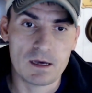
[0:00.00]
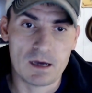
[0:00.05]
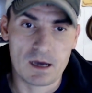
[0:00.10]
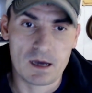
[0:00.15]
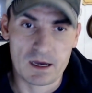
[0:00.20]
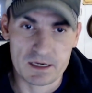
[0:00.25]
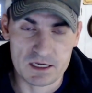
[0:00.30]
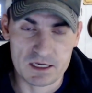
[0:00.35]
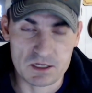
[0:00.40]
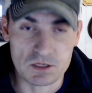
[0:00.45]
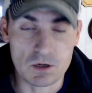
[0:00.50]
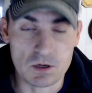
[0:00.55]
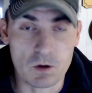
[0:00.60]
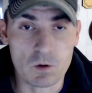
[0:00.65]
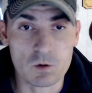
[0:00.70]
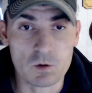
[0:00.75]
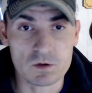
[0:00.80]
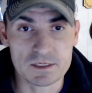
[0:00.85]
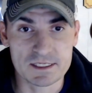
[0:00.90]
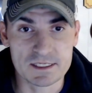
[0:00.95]
He
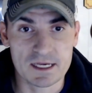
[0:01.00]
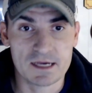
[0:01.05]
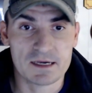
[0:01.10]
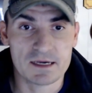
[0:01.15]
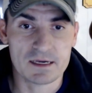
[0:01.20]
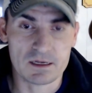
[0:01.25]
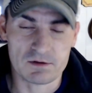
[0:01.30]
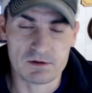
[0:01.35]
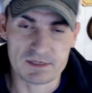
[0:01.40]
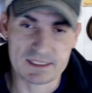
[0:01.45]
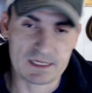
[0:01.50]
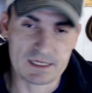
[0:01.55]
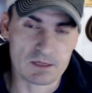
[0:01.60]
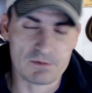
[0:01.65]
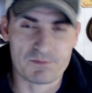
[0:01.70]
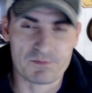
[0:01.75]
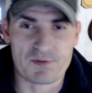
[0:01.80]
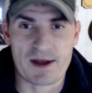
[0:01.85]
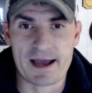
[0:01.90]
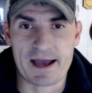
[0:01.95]
knows, he's telling
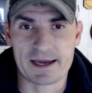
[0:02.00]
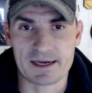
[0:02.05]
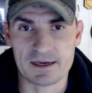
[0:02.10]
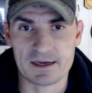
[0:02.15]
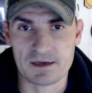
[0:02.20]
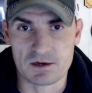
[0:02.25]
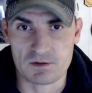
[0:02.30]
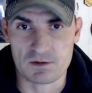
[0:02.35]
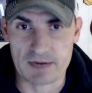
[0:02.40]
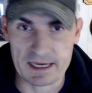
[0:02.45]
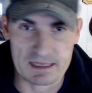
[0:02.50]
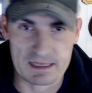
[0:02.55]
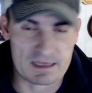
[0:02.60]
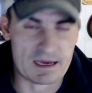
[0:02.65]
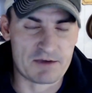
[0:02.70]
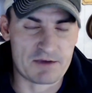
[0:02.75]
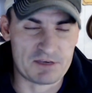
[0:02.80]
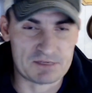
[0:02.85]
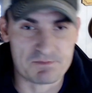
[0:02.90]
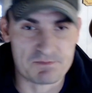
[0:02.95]
Brackett,
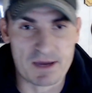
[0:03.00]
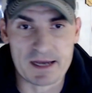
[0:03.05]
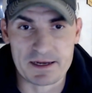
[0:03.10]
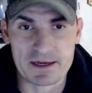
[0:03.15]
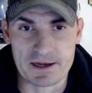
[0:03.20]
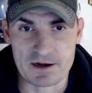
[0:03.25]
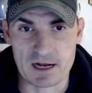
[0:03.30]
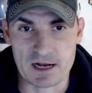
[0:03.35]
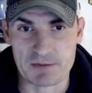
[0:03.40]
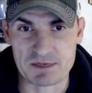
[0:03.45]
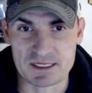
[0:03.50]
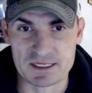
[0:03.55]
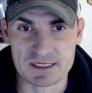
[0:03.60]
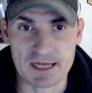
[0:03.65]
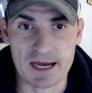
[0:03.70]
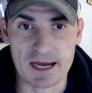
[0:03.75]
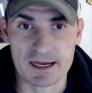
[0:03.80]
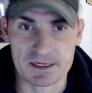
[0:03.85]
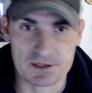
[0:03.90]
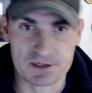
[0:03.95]
he's been here. I'm his
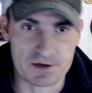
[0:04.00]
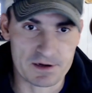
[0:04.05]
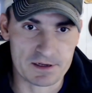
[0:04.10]
doctor.